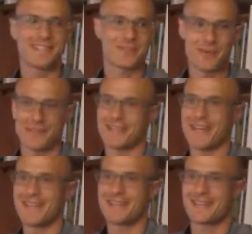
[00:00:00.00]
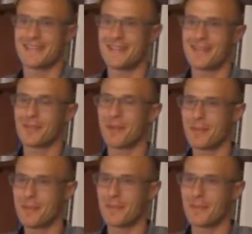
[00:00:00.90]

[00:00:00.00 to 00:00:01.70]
it's real science. What I mean